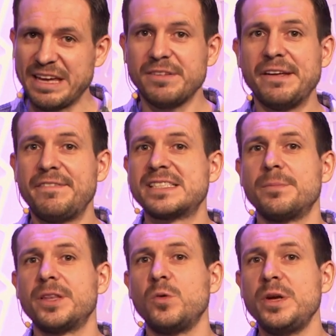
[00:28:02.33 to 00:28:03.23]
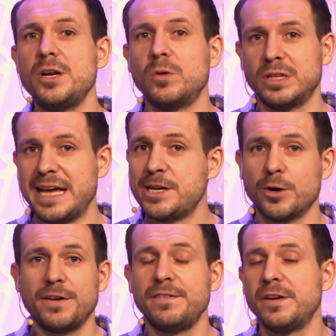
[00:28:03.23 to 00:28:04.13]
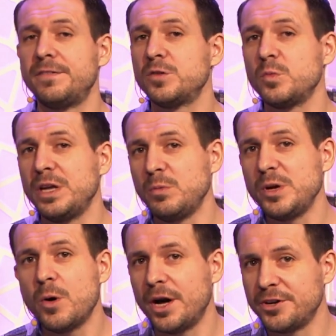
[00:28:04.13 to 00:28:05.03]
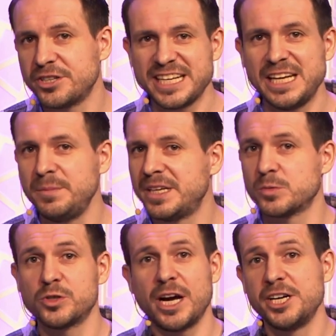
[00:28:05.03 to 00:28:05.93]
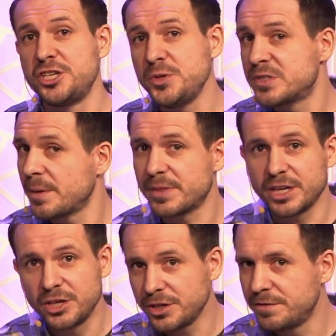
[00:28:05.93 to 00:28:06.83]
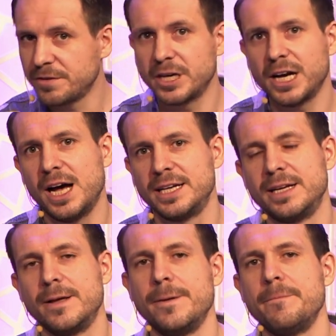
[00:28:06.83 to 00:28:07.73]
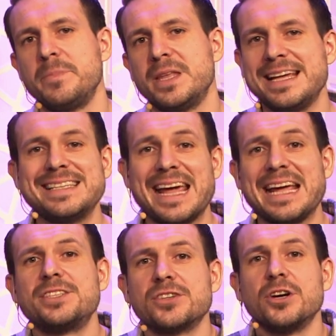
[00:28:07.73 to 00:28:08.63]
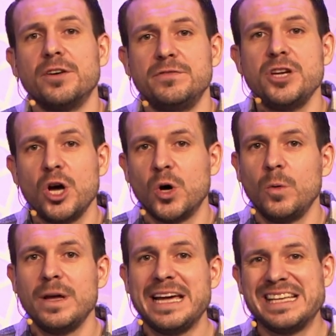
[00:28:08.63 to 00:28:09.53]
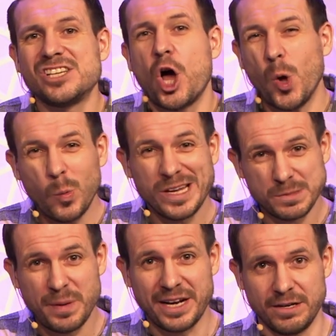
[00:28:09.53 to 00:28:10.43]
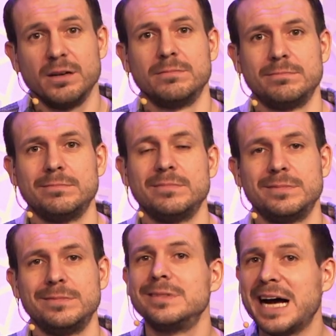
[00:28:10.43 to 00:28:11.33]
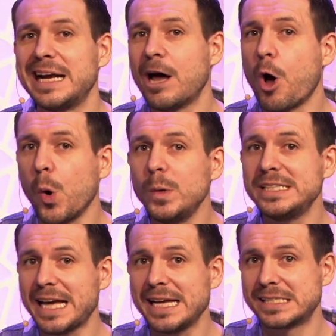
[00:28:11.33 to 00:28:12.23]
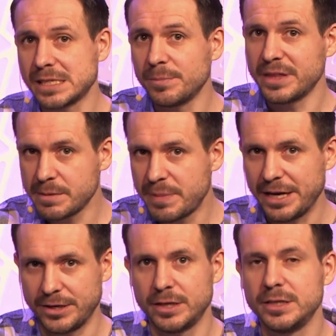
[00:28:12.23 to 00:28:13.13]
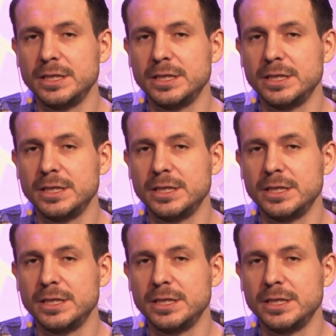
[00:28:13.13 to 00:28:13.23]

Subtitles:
even if it's something we don't like or even if we don't understand because we're trying to do something good for God, his answer of no is always better. God always has something better.